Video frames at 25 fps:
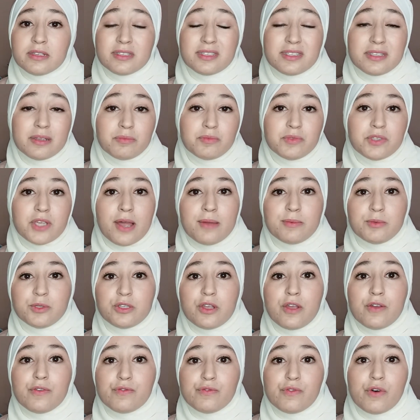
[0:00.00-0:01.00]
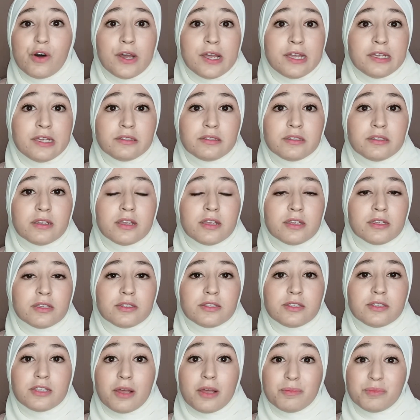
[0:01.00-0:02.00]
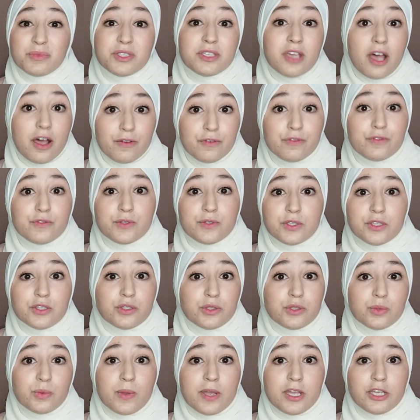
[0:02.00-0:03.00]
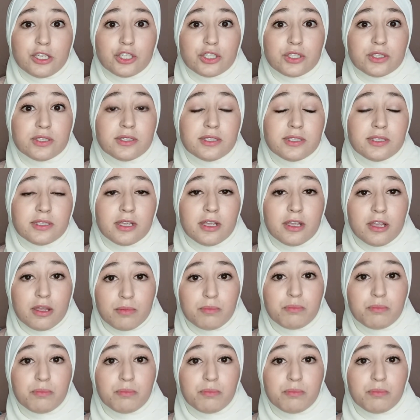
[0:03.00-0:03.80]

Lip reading: Sometimes you avoid some tough situations